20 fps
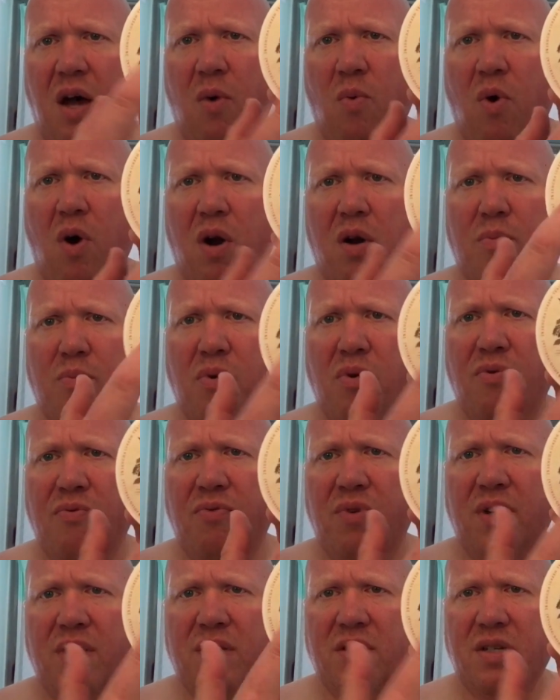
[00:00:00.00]
not
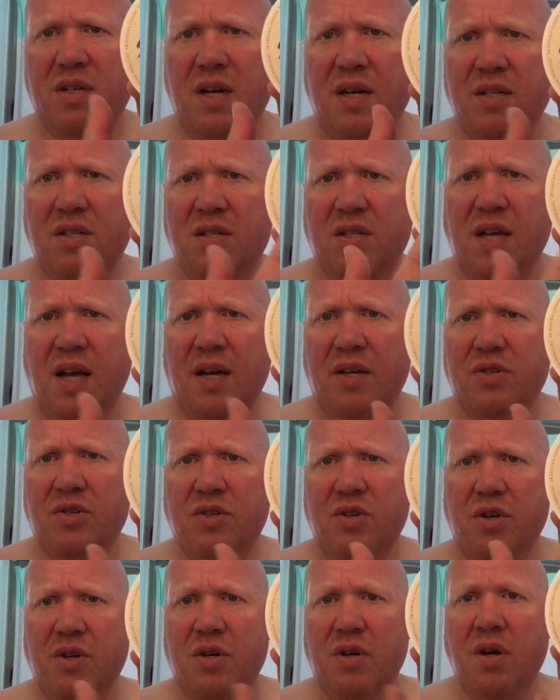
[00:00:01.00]
waterproof, it is a nice
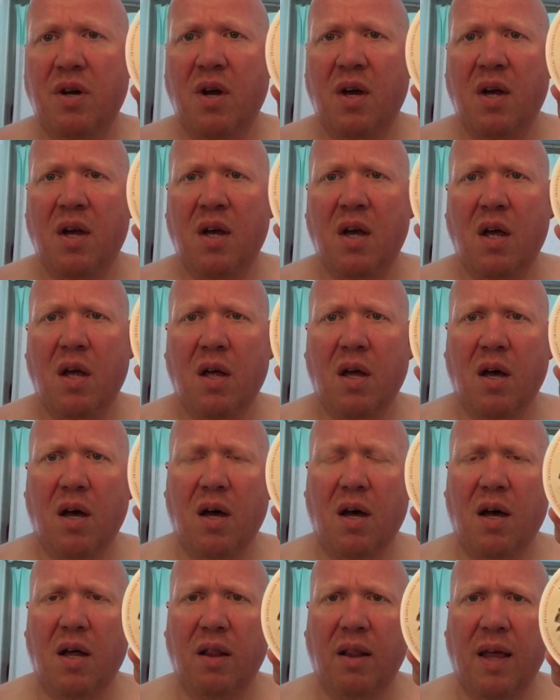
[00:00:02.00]
textured
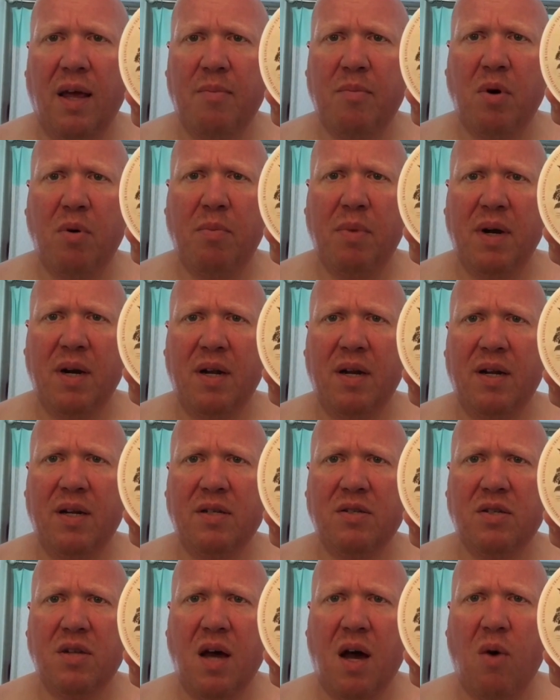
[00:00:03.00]
uh, label, but it
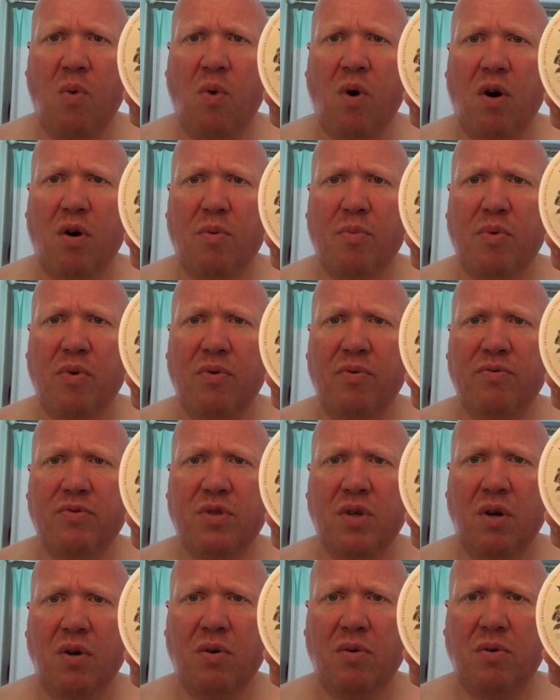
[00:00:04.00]
is not waterproof.
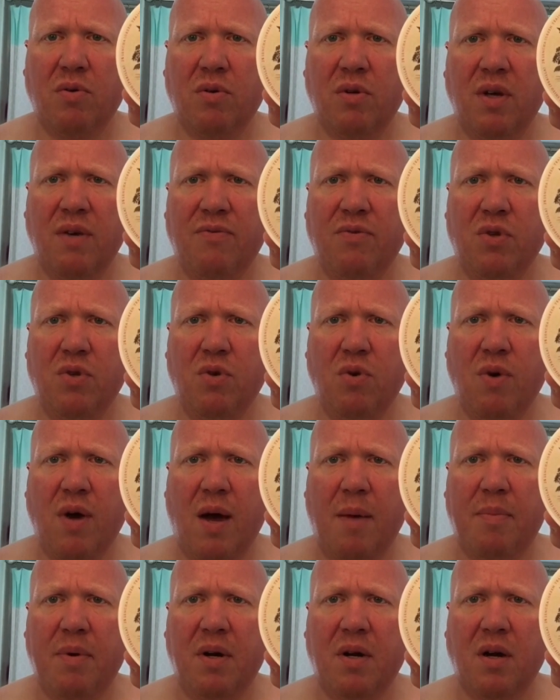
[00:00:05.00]
So if you do
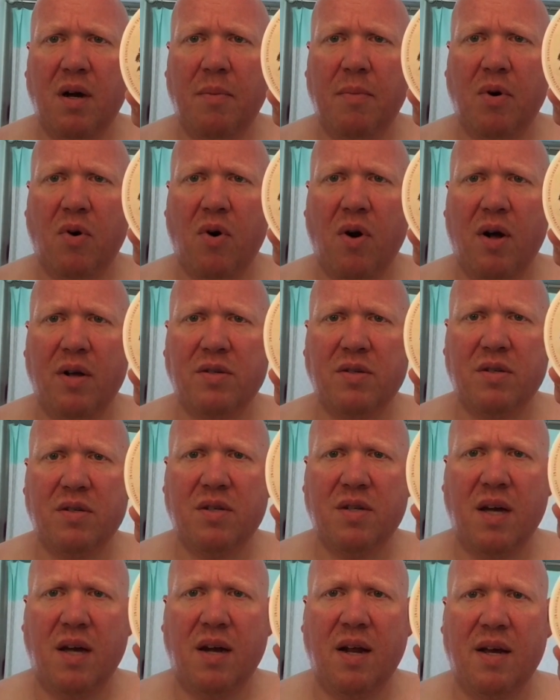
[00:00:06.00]
happen to come across a
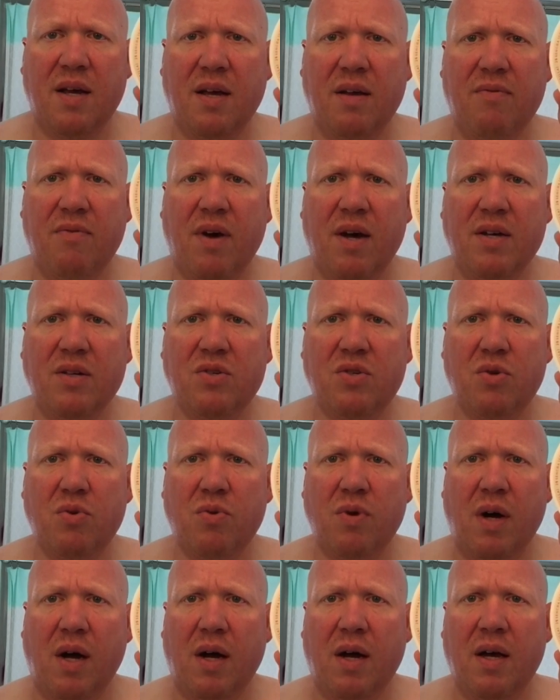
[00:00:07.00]
set, I advise
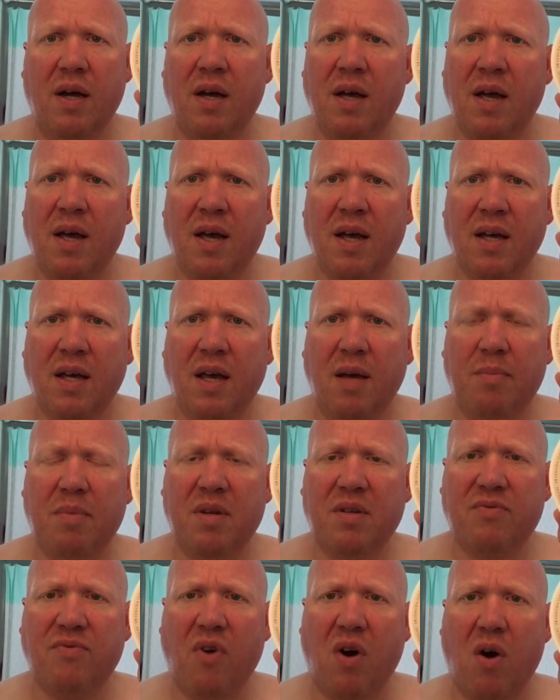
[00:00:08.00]
you uh, keep
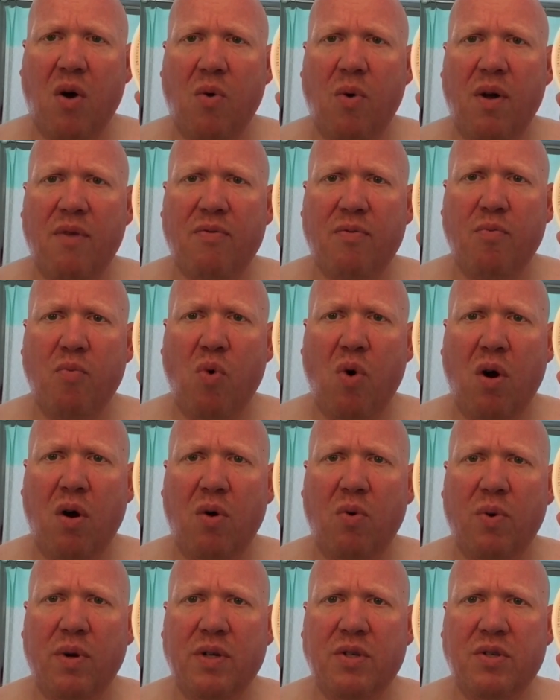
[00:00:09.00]
this far away from
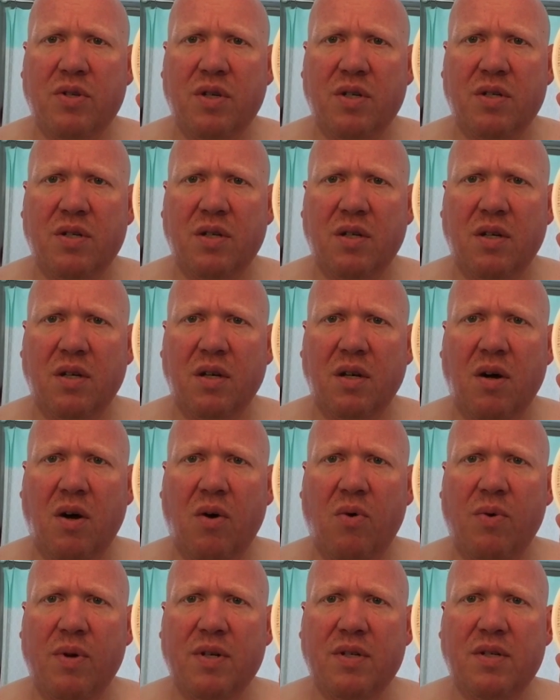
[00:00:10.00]
water, which isn't
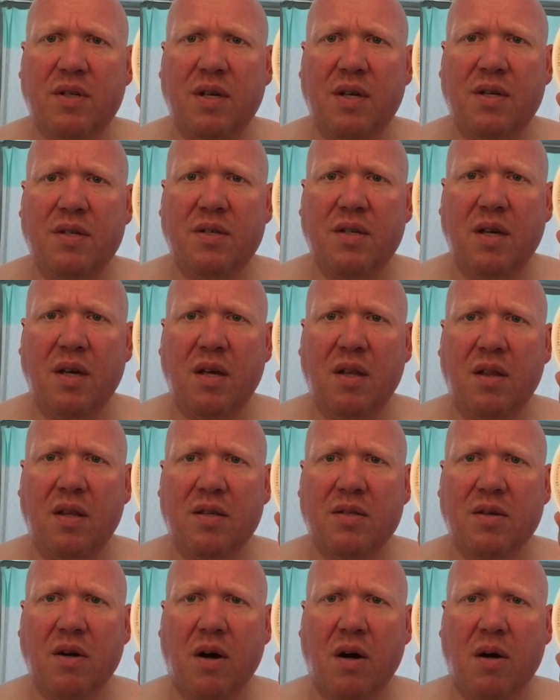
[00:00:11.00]
always easy in this